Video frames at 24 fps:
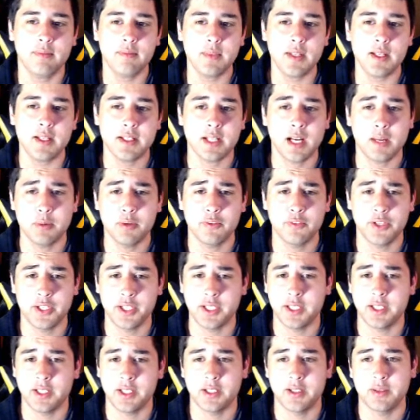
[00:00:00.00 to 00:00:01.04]
Tapu
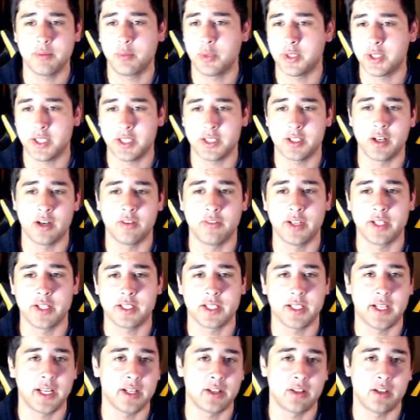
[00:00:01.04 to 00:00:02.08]
Fini with the Assault Vest
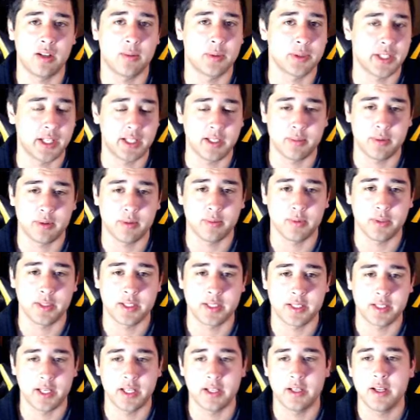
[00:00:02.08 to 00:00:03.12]
can handle almost any Primarina
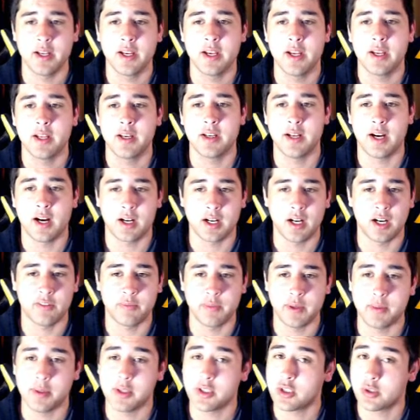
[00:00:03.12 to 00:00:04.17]
set, knock off
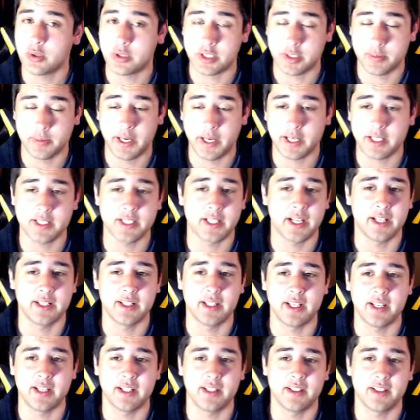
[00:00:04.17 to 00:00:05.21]
maybe its choice specs, and
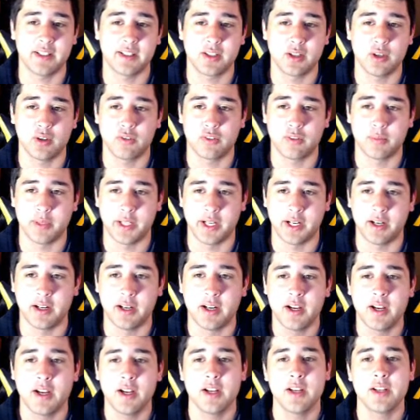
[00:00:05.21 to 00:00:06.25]
then go from there.
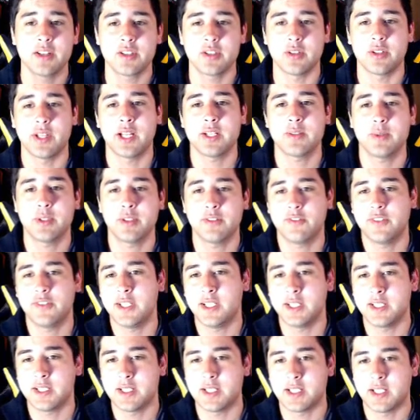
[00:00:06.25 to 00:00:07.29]
So that's what the
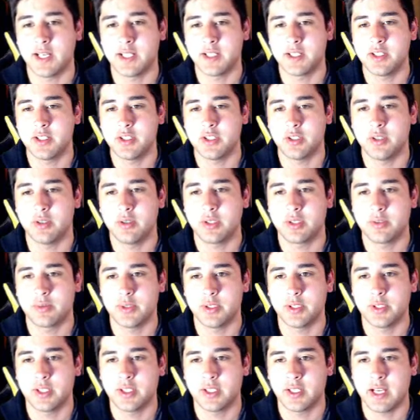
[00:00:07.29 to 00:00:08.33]
Finny is designed to do. It's
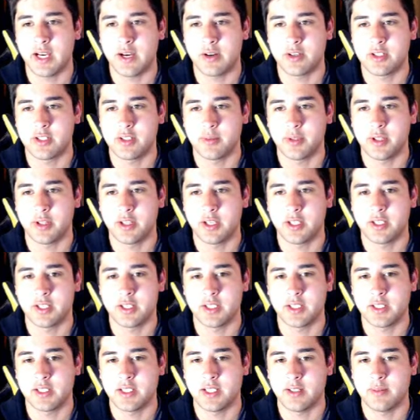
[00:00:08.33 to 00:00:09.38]
really going to counter some of the things on
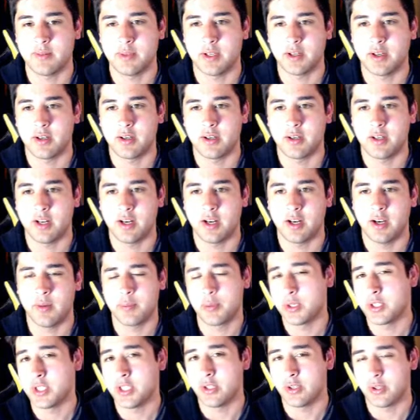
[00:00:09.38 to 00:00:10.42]
his team that are
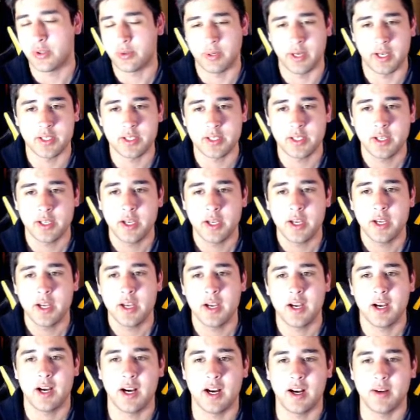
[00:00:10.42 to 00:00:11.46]
upper tier threats.
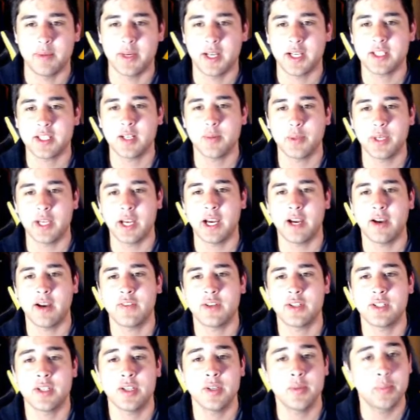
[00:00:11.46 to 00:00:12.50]
Next up we
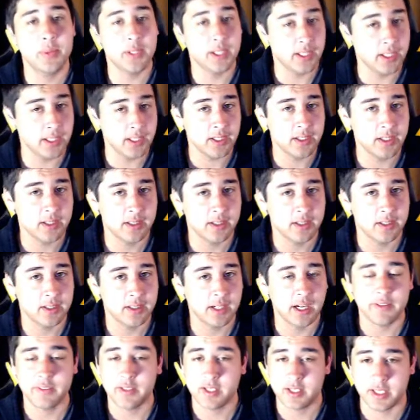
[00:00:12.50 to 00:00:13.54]
have To Be.
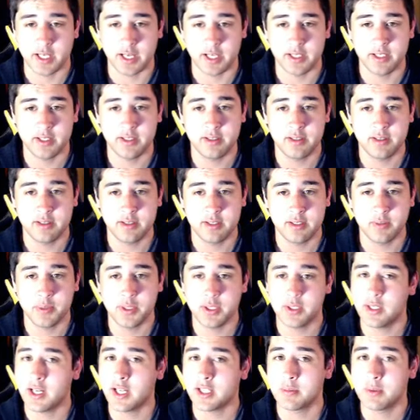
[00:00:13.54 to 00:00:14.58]
I've decided. To be
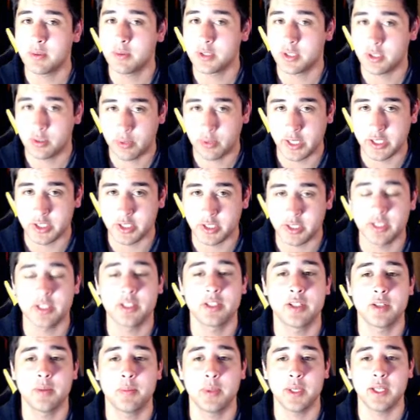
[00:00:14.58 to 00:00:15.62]
or not to be was the question.
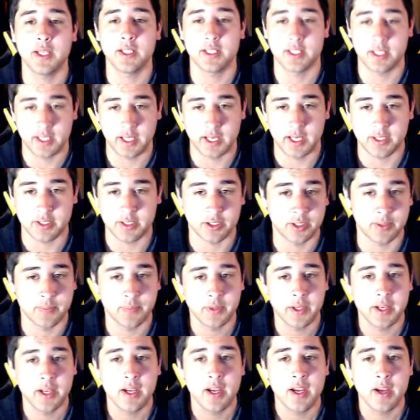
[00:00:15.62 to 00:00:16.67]
To be is the answer.
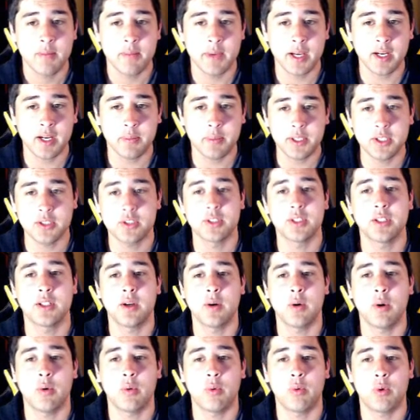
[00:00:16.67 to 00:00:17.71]
Mega
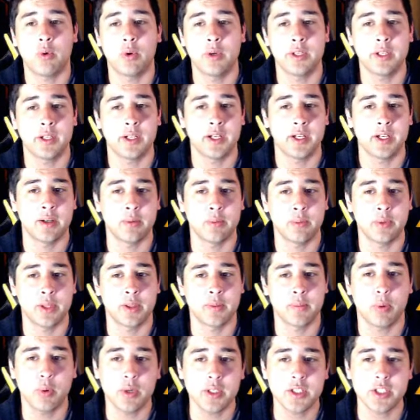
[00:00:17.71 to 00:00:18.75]
Beedrill
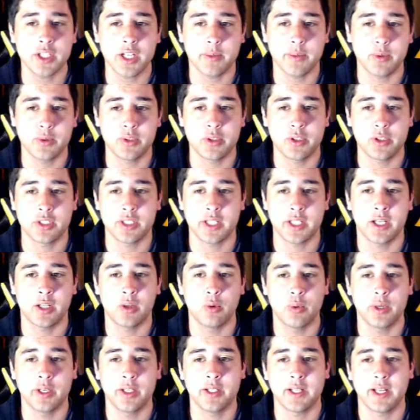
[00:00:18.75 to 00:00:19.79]
with Poison Jab, U-Turn,
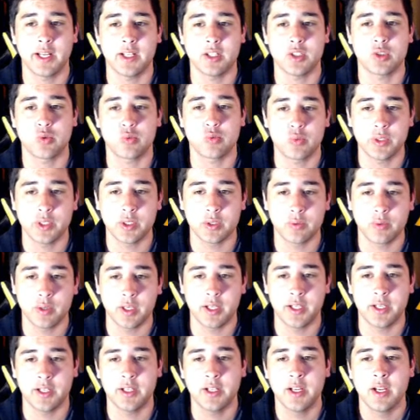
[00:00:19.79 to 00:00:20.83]
Tailwind, and Drill
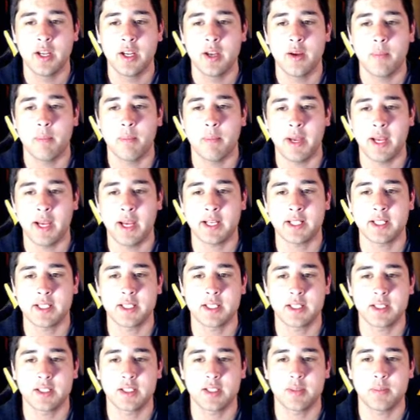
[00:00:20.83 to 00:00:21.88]
Run. Max
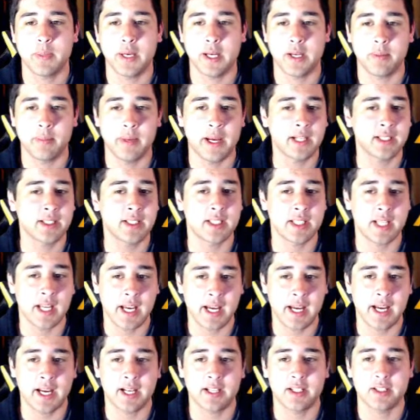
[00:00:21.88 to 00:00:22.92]

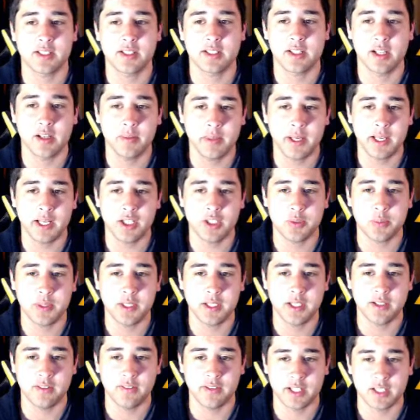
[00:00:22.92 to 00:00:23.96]
attack, some HP
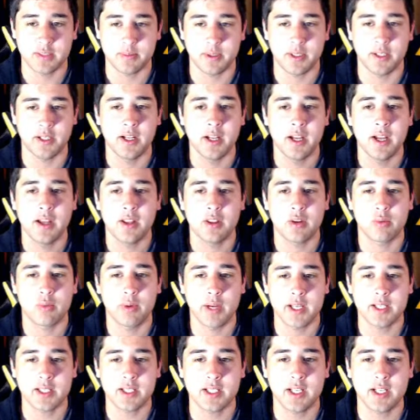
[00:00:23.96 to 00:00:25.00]
investment. The
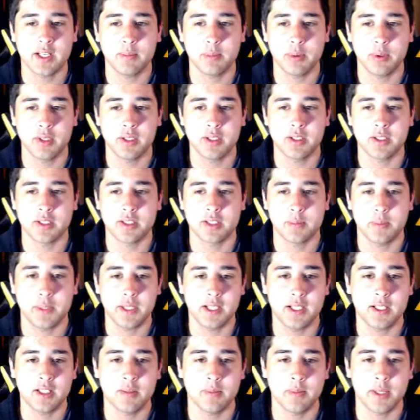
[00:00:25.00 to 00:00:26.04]
rest getting put into
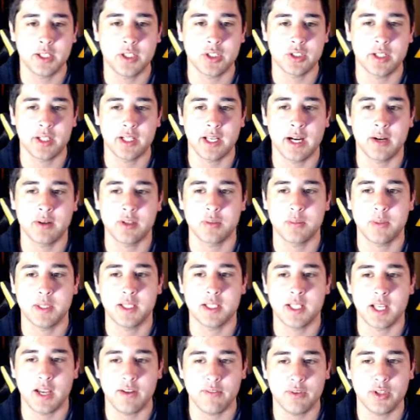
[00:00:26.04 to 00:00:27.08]
speed to make sure that he outspeeds
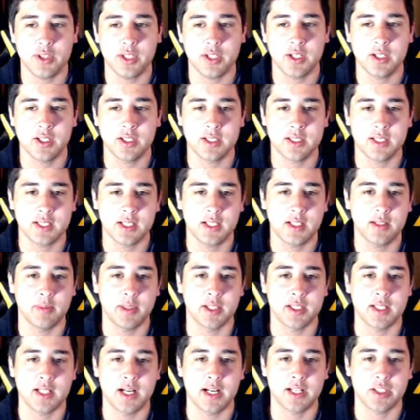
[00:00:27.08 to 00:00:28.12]
everything on his team
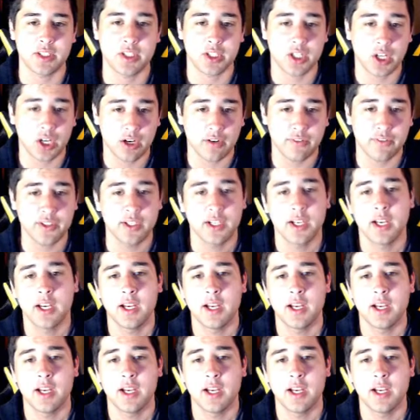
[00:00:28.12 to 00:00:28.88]
that's not Scarfed,